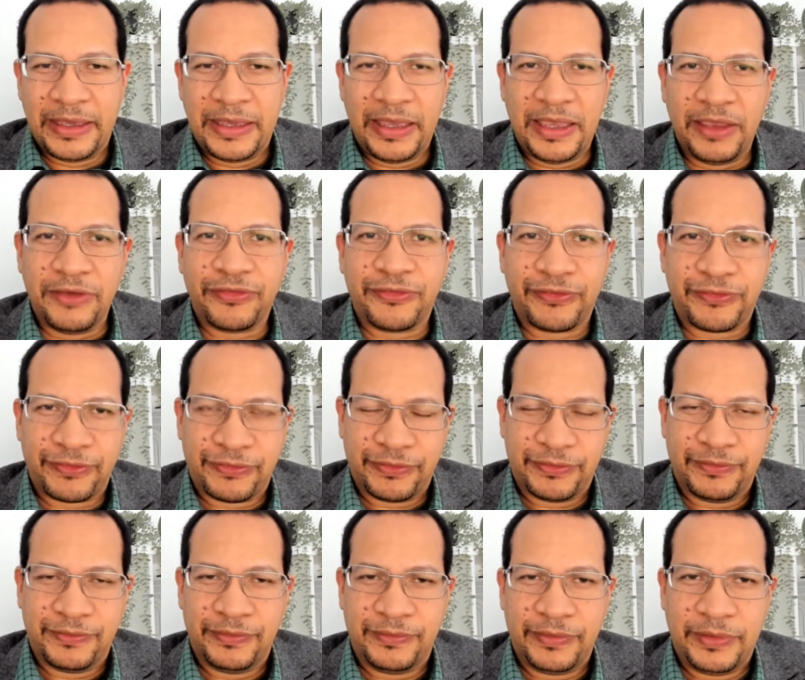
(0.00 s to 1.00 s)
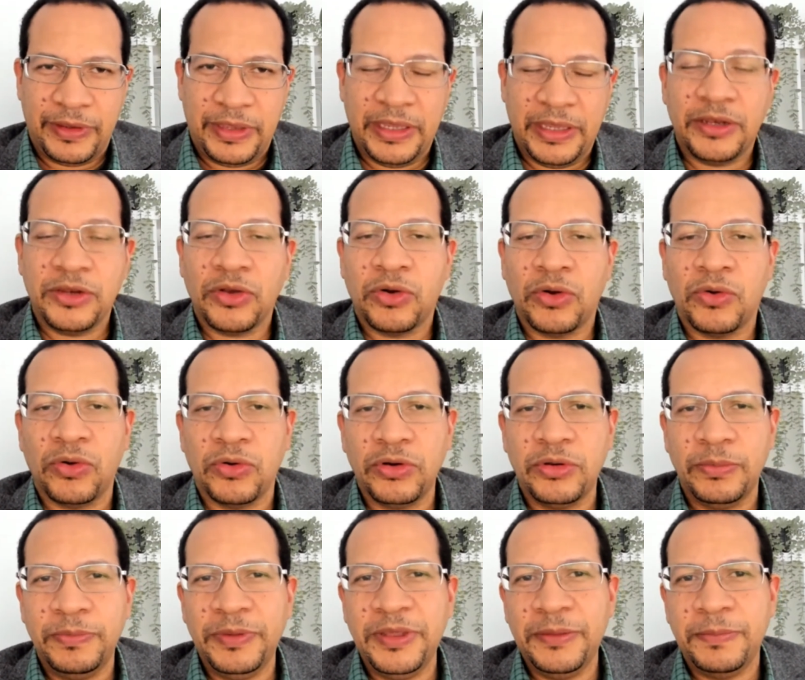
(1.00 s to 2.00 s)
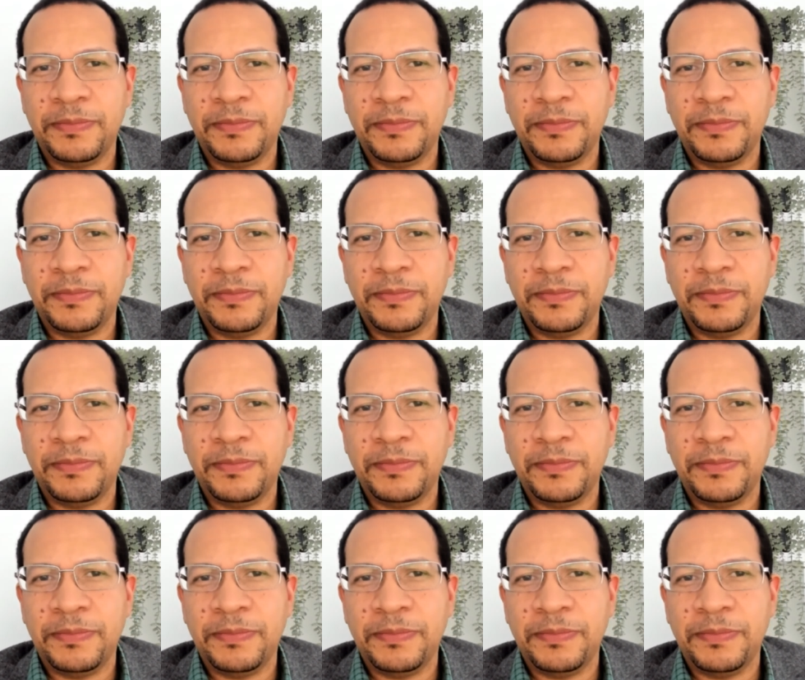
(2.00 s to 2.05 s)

if it could be